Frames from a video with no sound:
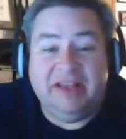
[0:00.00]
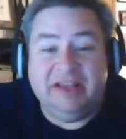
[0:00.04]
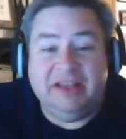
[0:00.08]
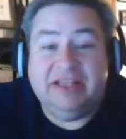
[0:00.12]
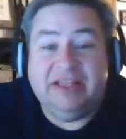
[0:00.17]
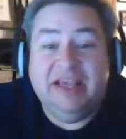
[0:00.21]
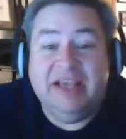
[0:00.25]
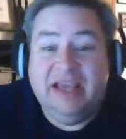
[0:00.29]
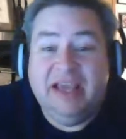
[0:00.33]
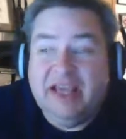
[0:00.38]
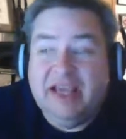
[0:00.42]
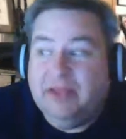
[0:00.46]

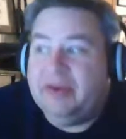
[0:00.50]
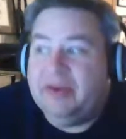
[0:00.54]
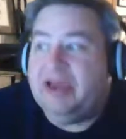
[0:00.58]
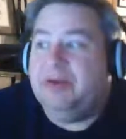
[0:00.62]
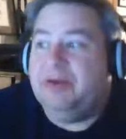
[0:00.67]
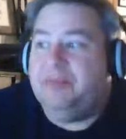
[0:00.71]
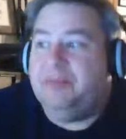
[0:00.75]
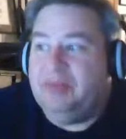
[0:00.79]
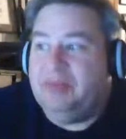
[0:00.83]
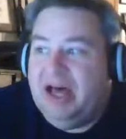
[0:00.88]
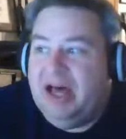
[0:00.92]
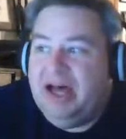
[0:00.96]
Theron. She
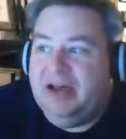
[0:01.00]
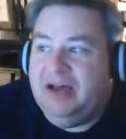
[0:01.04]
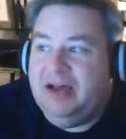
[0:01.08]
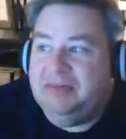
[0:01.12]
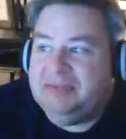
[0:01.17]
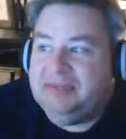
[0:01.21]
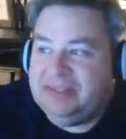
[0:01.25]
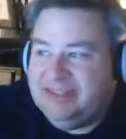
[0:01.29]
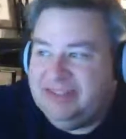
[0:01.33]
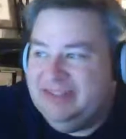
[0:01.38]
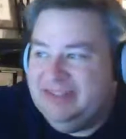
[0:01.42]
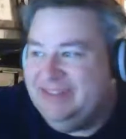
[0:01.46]
went back
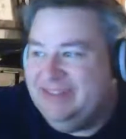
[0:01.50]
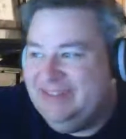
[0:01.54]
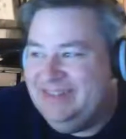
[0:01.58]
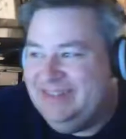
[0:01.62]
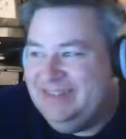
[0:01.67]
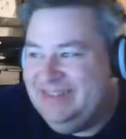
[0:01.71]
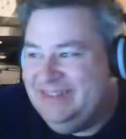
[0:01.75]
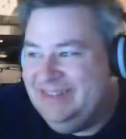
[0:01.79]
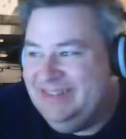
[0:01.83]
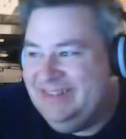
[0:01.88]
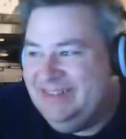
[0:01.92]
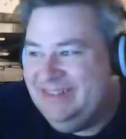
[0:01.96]
in
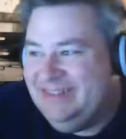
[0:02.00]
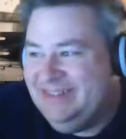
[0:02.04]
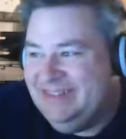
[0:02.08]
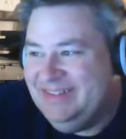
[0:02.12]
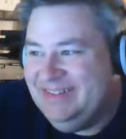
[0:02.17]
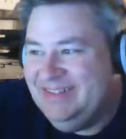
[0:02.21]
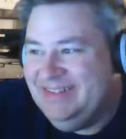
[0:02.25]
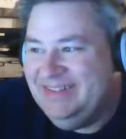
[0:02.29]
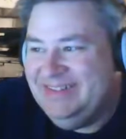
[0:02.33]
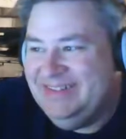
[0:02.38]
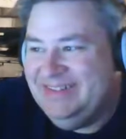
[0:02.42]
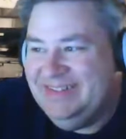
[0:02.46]
time.
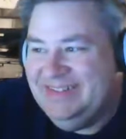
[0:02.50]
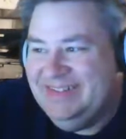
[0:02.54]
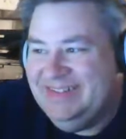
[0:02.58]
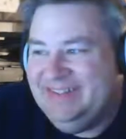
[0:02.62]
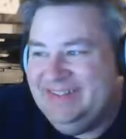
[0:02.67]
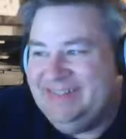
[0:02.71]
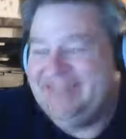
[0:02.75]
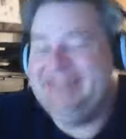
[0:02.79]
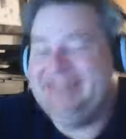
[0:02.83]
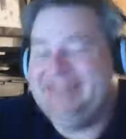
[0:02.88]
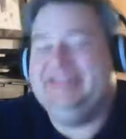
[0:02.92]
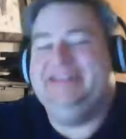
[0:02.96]

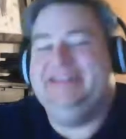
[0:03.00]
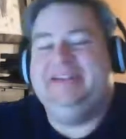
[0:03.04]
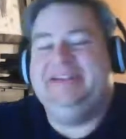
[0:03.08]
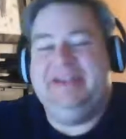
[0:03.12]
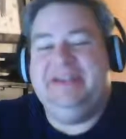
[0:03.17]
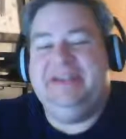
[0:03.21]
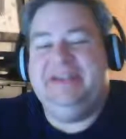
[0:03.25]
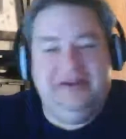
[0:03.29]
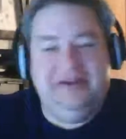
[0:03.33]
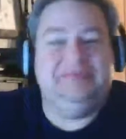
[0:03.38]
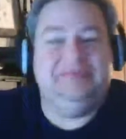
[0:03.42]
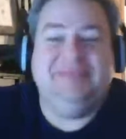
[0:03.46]
Charlize
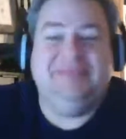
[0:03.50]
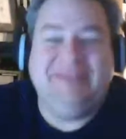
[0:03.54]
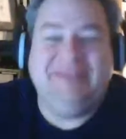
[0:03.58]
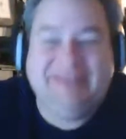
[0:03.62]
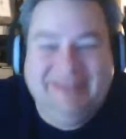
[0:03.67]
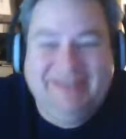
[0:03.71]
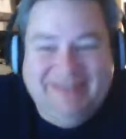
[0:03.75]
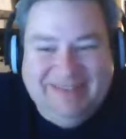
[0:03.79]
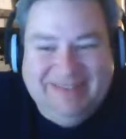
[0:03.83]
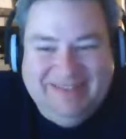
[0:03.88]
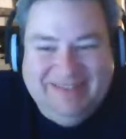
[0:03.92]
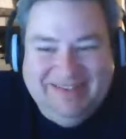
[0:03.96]
Theron
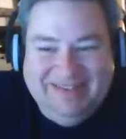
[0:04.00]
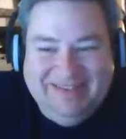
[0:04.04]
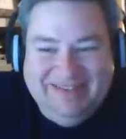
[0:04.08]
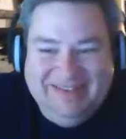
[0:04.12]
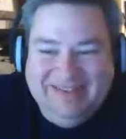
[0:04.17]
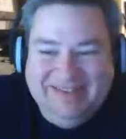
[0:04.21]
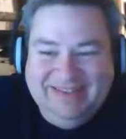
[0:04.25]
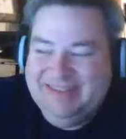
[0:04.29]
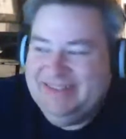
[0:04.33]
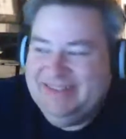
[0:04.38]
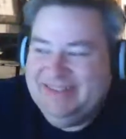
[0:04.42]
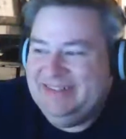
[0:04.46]
wiped out the
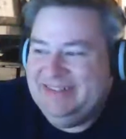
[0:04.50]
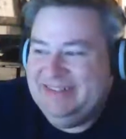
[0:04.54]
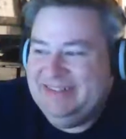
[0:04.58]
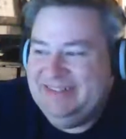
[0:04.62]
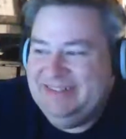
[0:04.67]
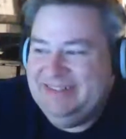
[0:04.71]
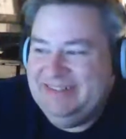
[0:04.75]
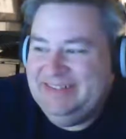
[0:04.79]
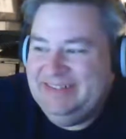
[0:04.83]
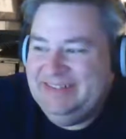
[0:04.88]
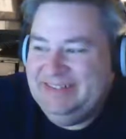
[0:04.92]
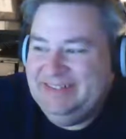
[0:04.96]

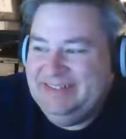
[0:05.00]
Federation.